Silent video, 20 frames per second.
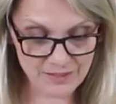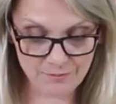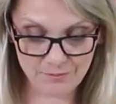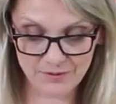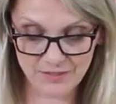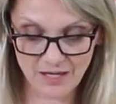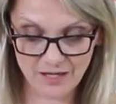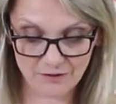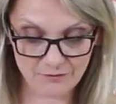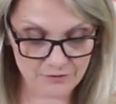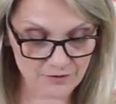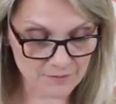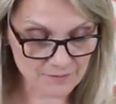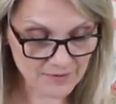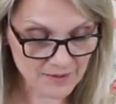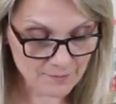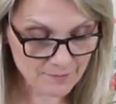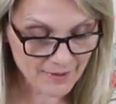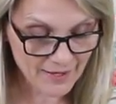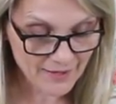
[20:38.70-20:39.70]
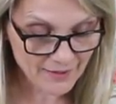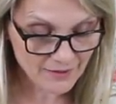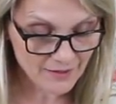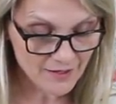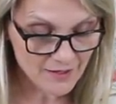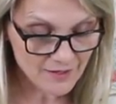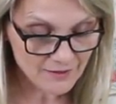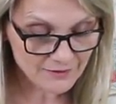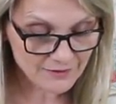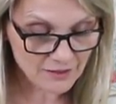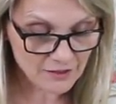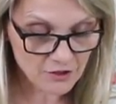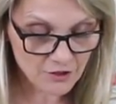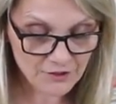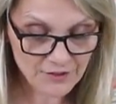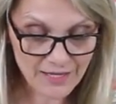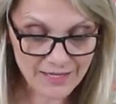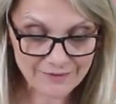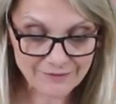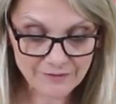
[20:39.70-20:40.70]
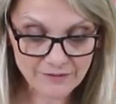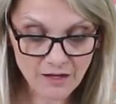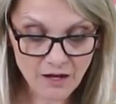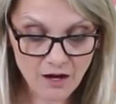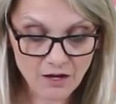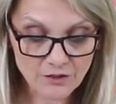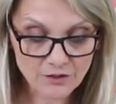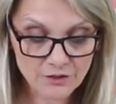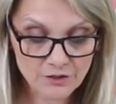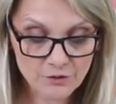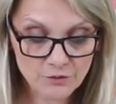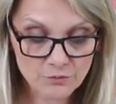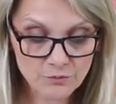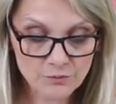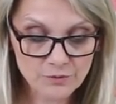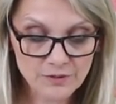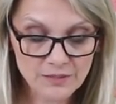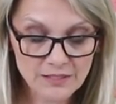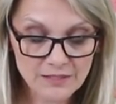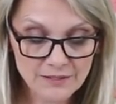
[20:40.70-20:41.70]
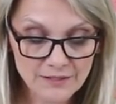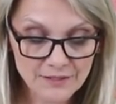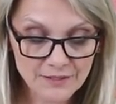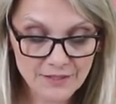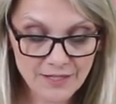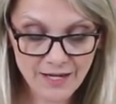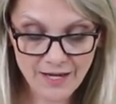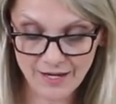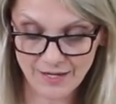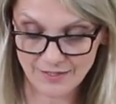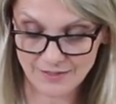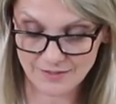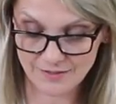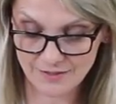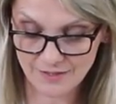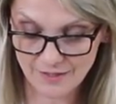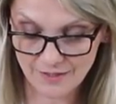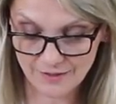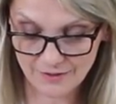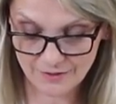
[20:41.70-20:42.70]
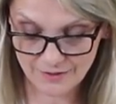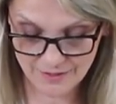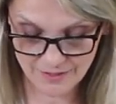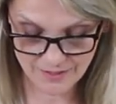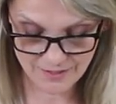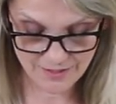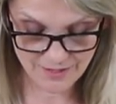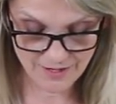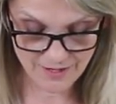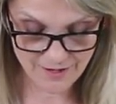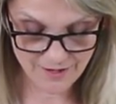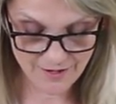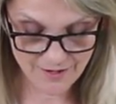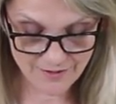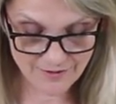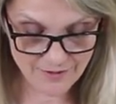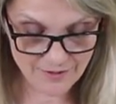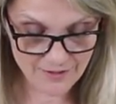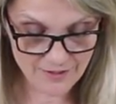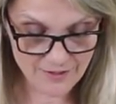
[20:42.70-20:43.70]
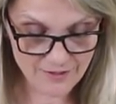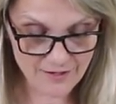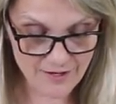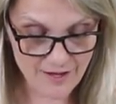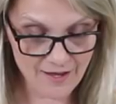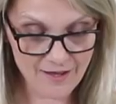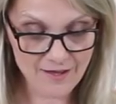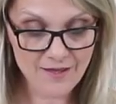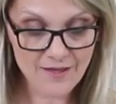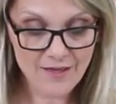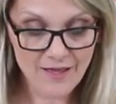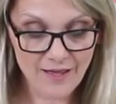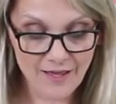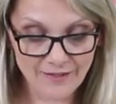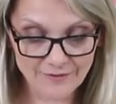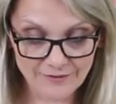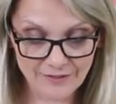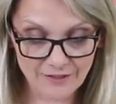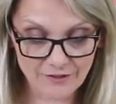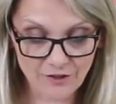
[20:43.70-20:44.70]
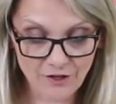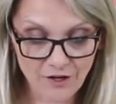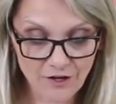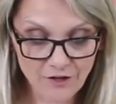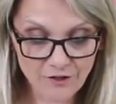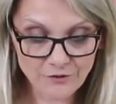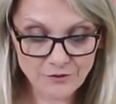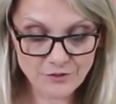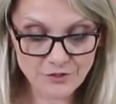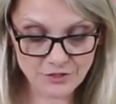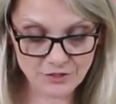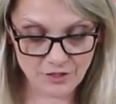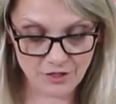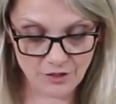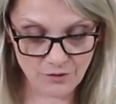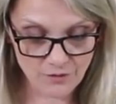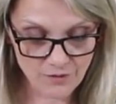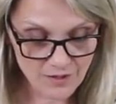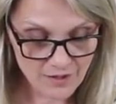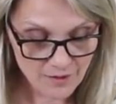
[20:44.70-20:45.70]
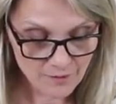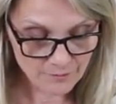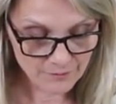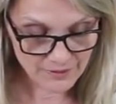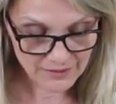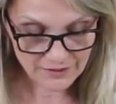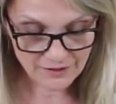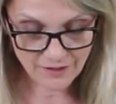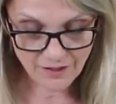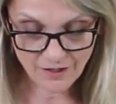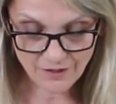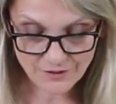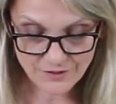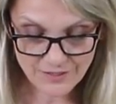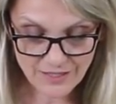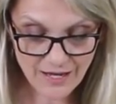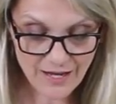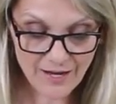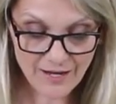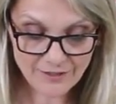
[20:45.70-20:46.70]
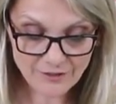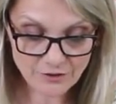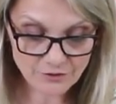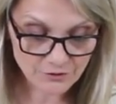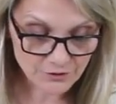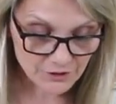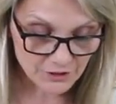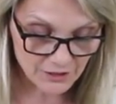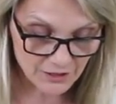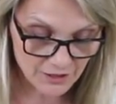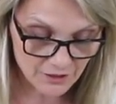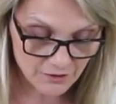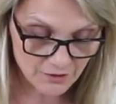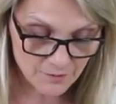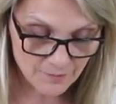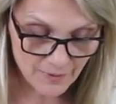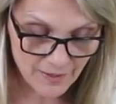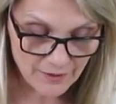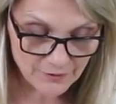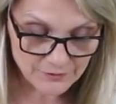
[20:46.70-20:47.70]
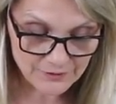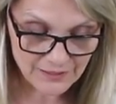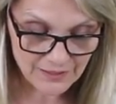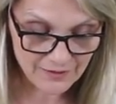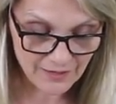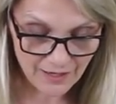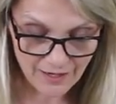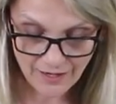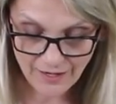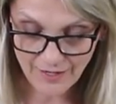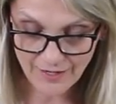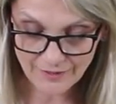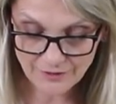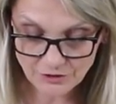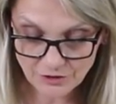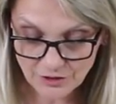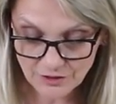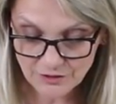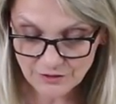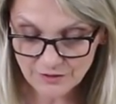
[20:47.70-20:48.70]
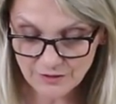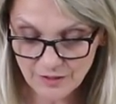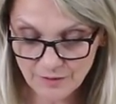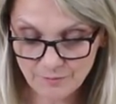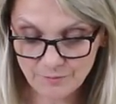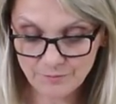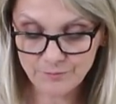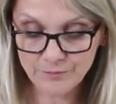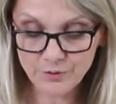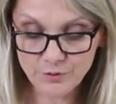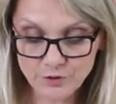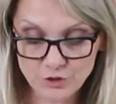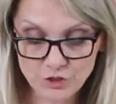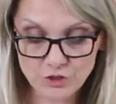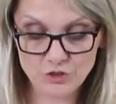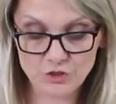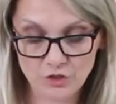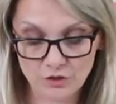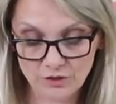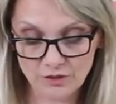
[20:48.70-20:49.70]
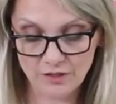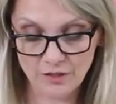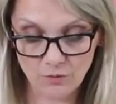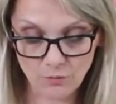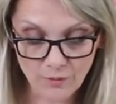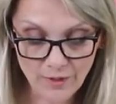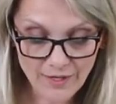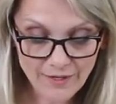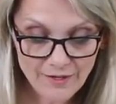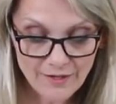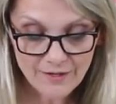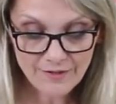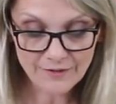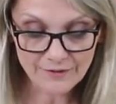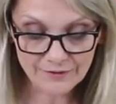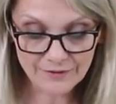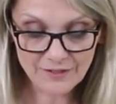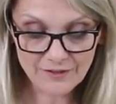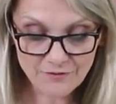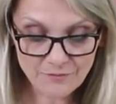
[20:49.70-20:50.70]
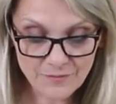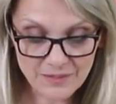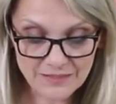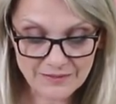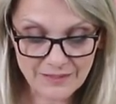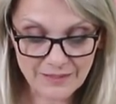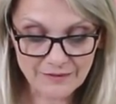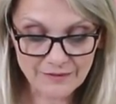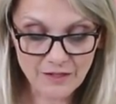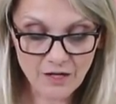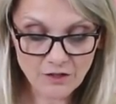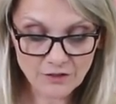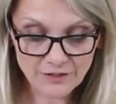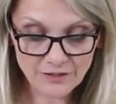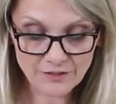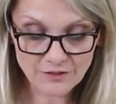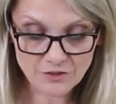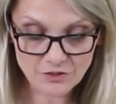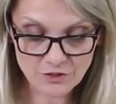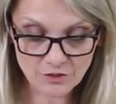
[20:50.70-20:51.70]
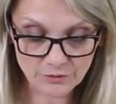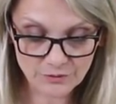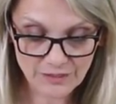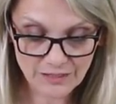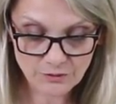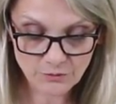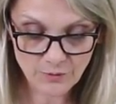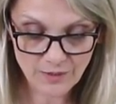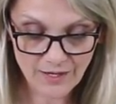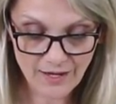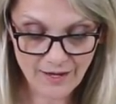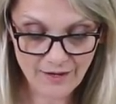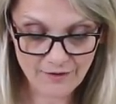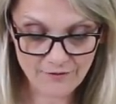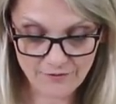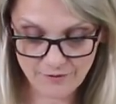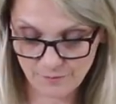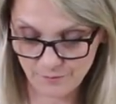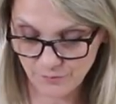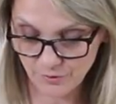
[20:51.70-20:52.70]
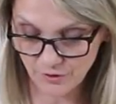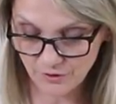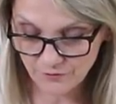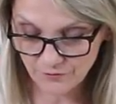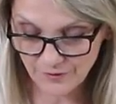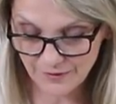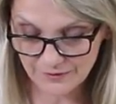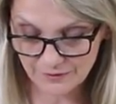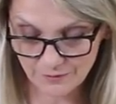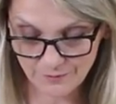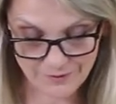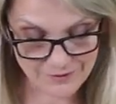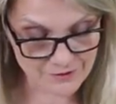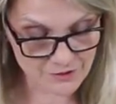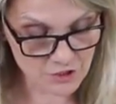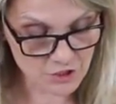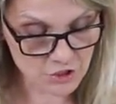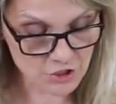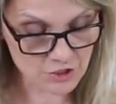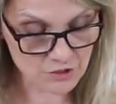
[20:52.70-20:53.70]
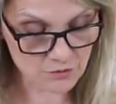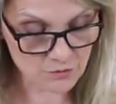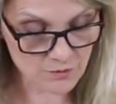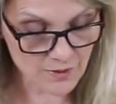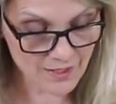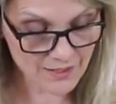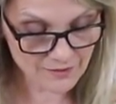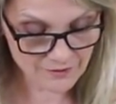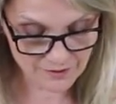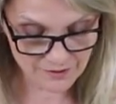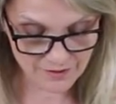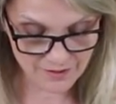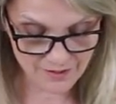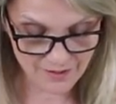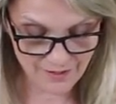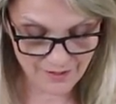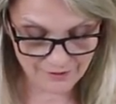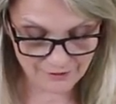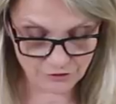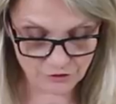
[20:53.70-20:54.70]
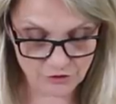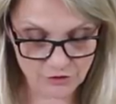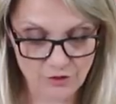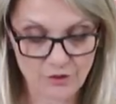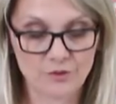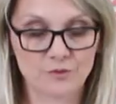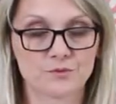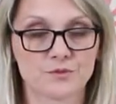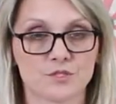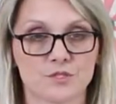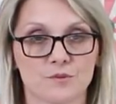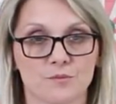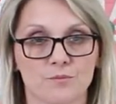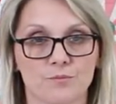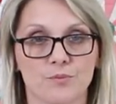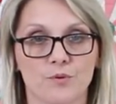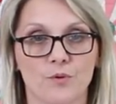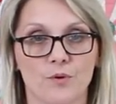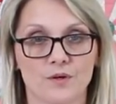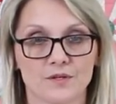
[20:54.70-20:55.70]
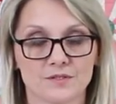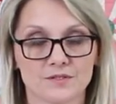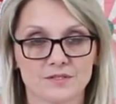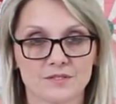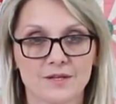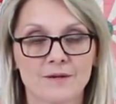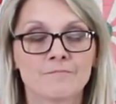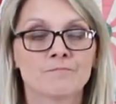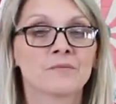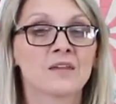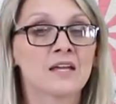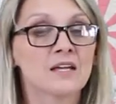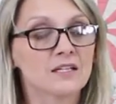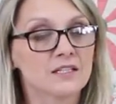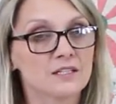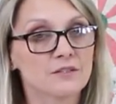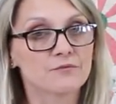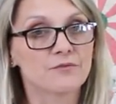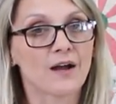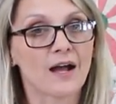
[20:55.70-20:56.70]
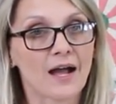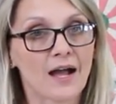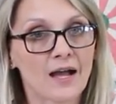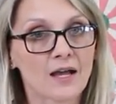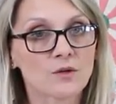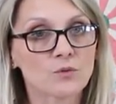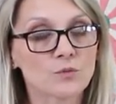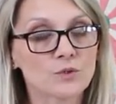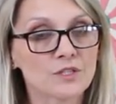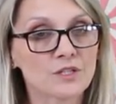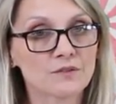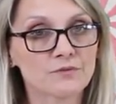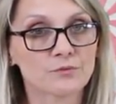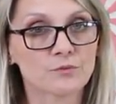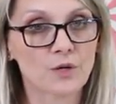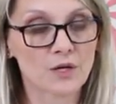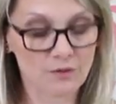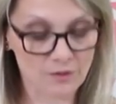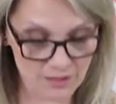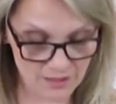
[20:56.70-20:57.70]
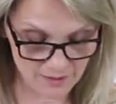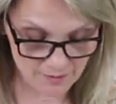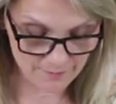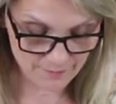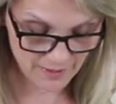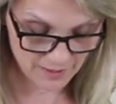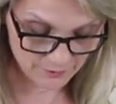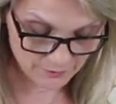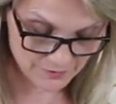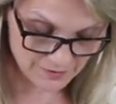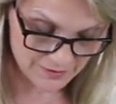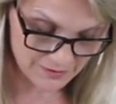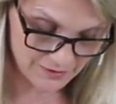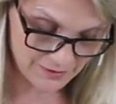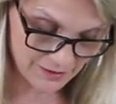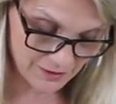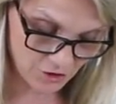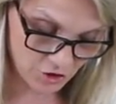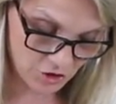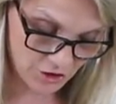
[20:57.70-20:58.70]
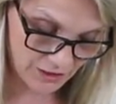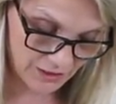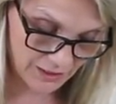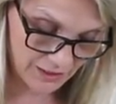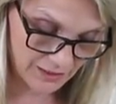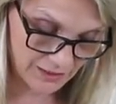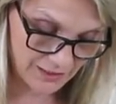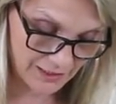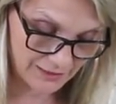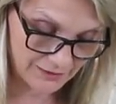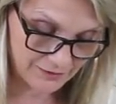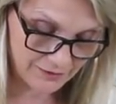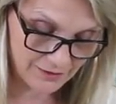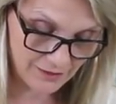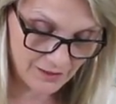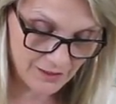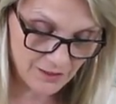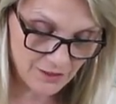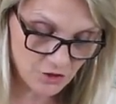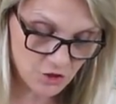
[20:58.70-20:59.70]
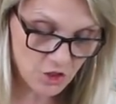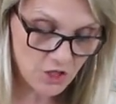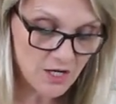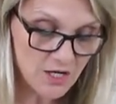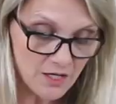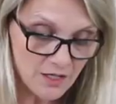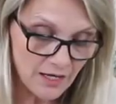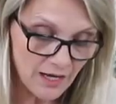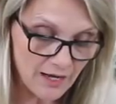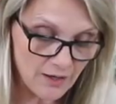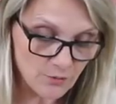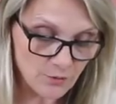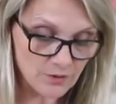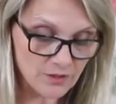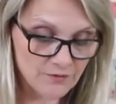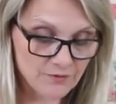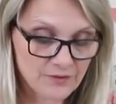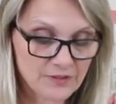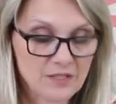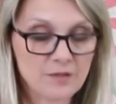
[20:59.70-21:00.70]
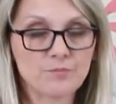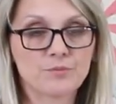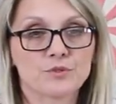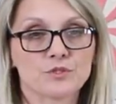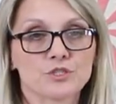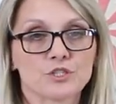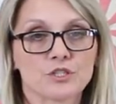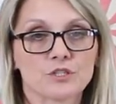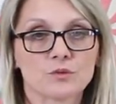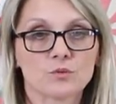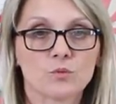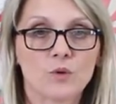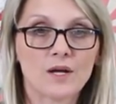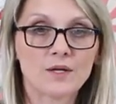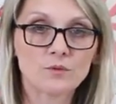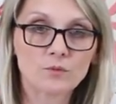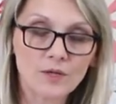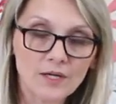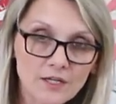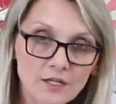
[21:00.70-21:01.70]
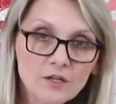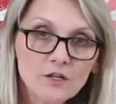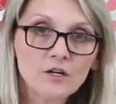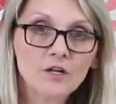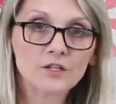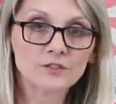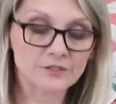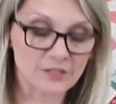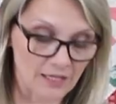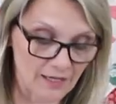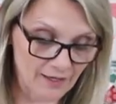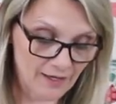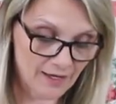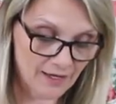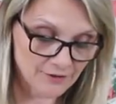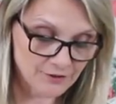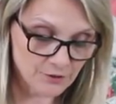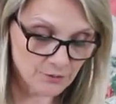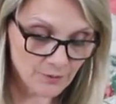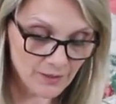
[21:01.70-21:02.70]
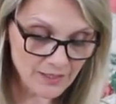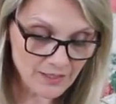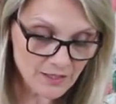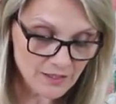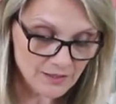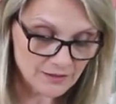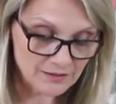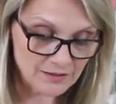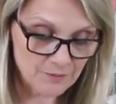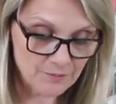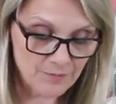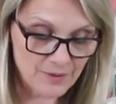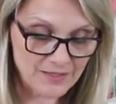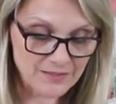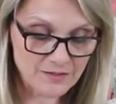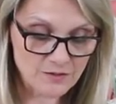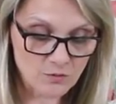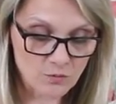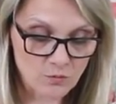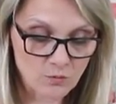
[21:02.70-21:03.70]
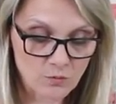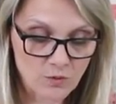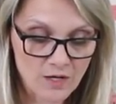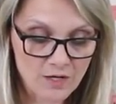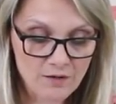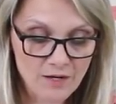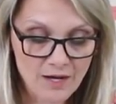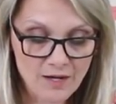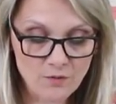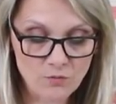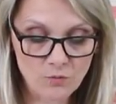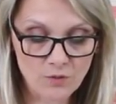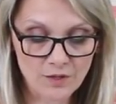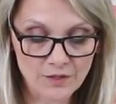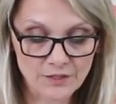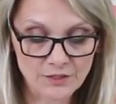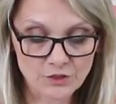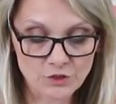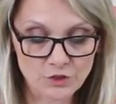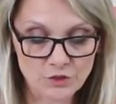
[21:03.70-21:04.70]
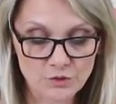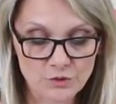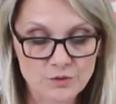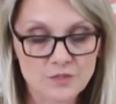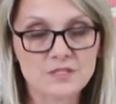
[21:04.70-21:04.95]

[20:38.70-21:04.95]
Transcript: the block from the back. They're gonna lock really nice here and here and then also because I don't care about that I need them pushed certain away give me the locking so that way I have a perfect transition right here at those points. If I would have worried about stitching in a ditch, I would have either pushed it one way or the other way, depends where I wanted to